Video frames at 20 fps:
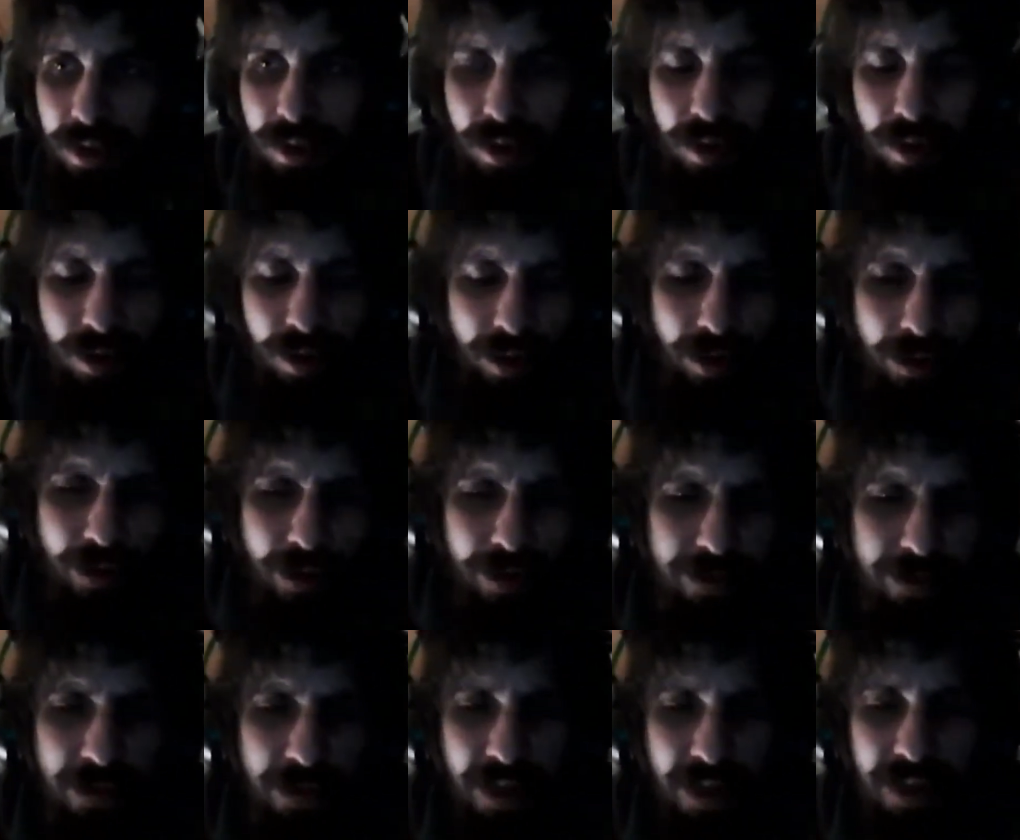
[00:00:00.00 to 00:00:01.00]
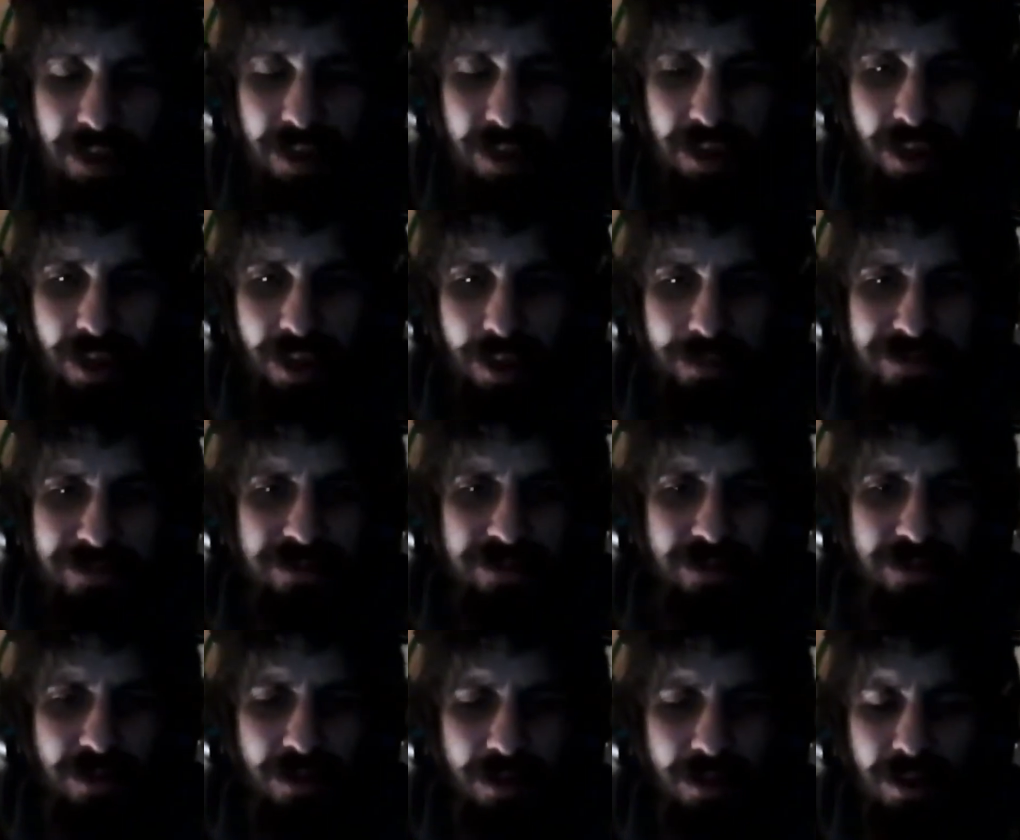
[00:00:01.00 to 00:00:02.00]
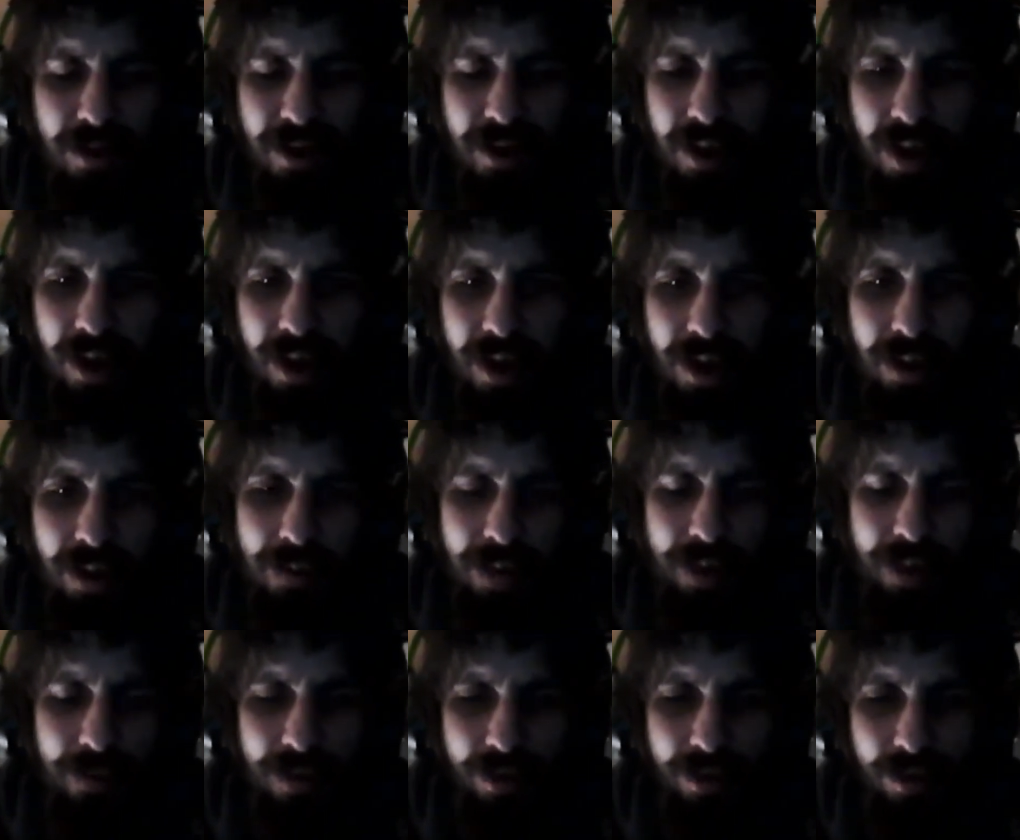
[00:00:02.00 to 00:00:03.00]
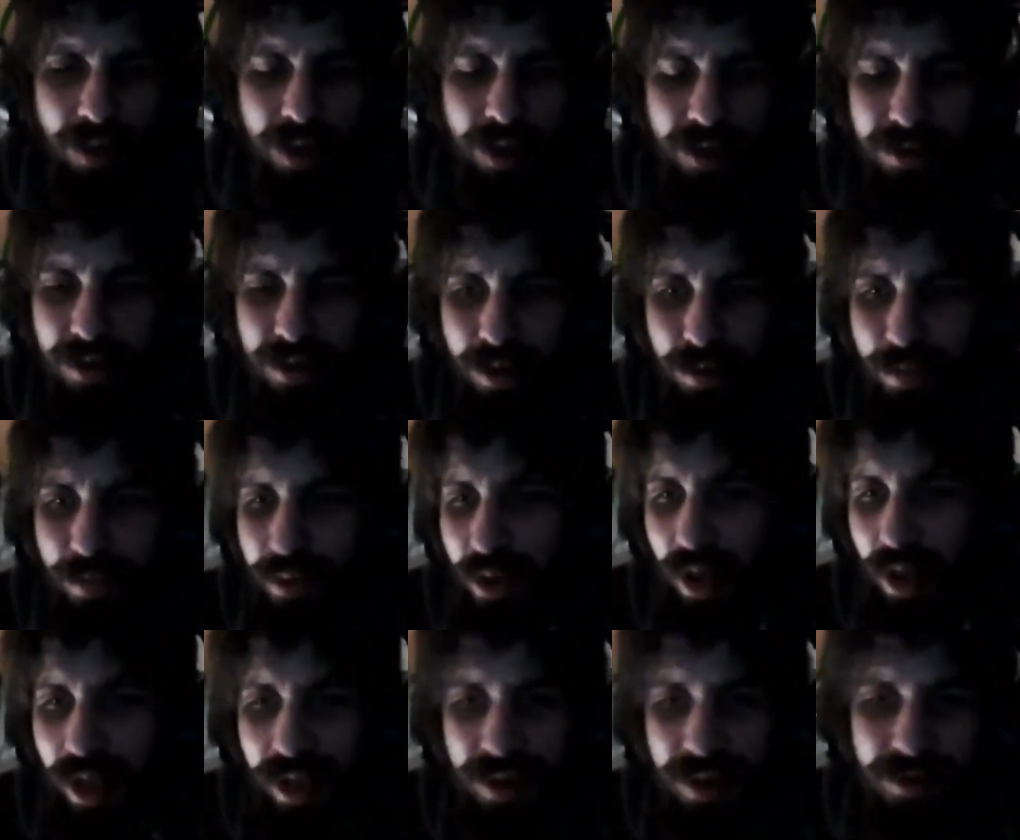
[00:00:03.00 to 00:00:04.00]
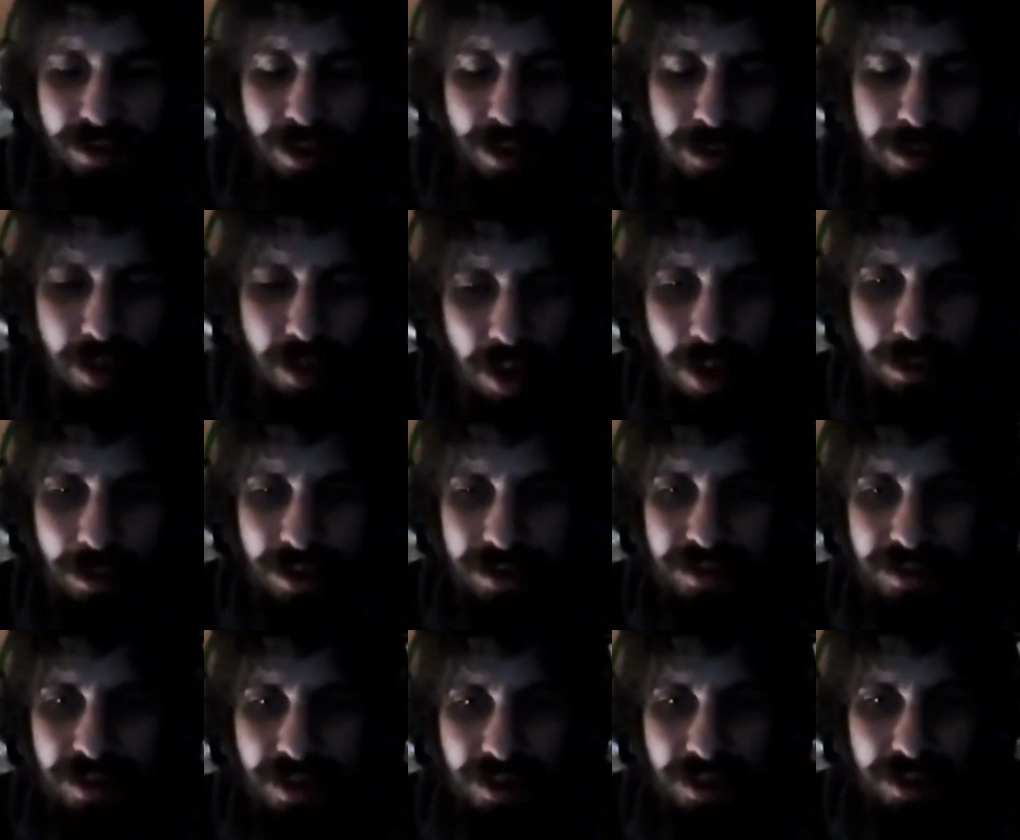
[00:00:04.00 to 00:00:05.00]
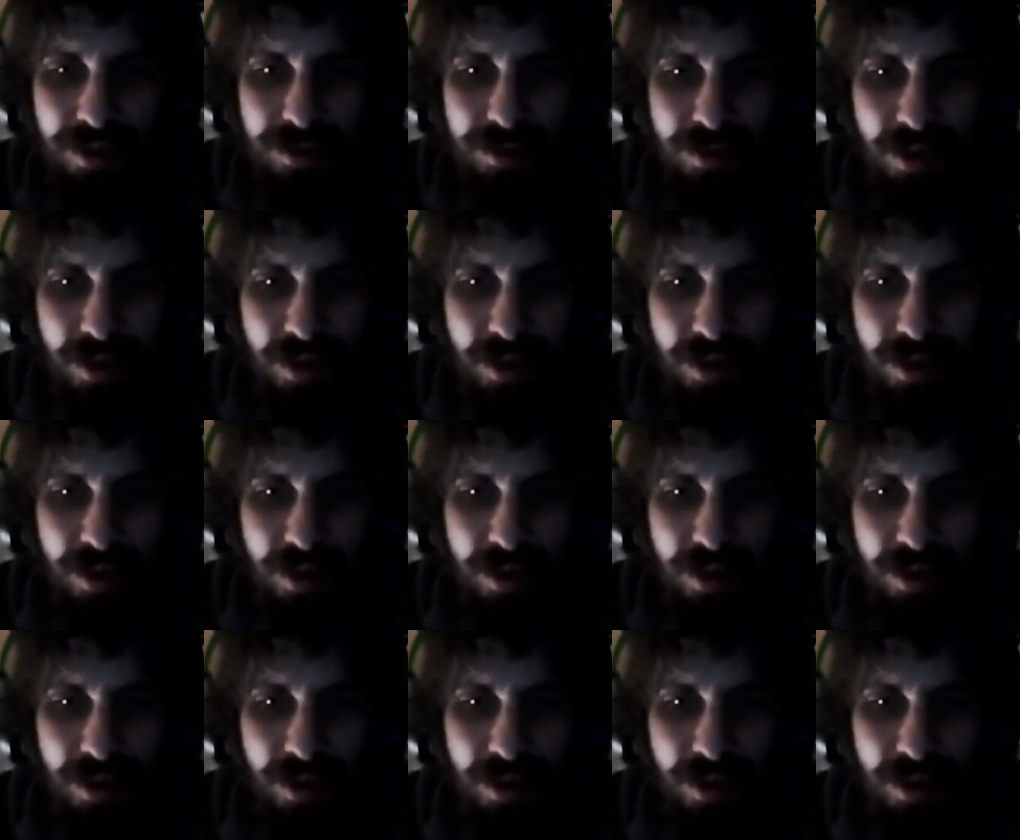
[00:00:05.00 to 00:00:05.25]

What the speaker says: almost making absurd immigration plans or promises.